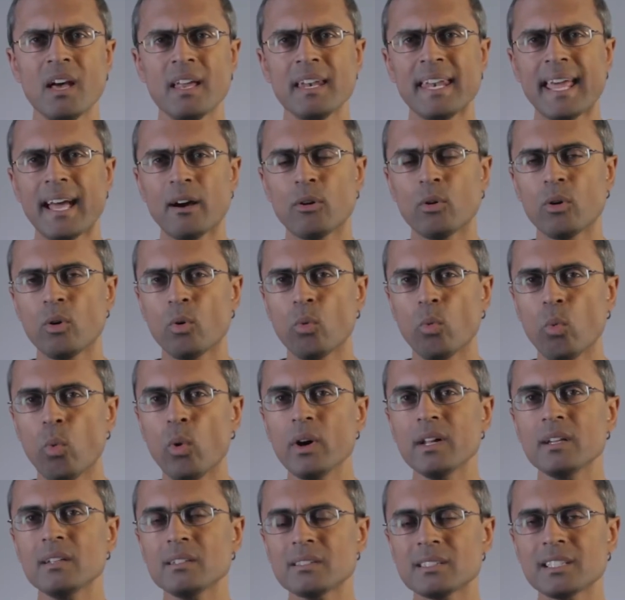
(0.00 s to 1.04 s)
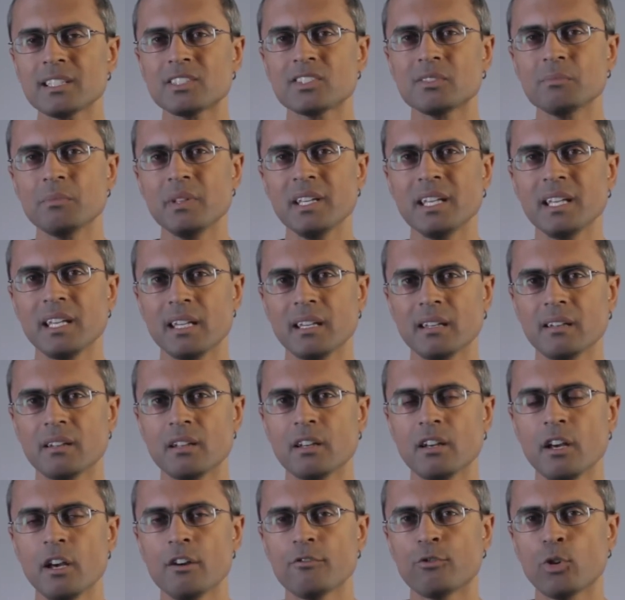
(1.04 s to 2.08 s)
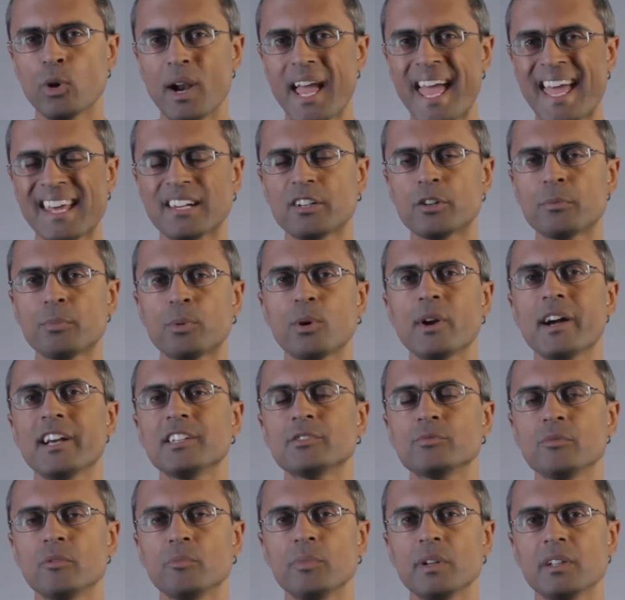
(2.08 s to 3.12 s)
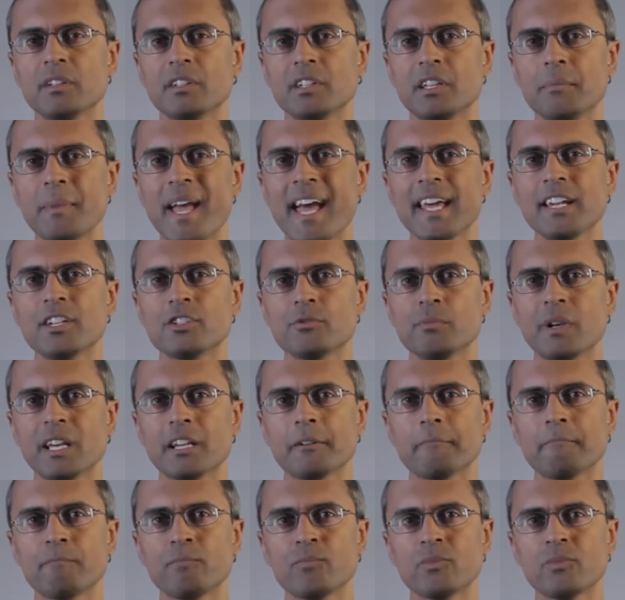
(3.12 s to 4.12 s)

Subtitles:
Now, what does this mean for enterprise mobility management?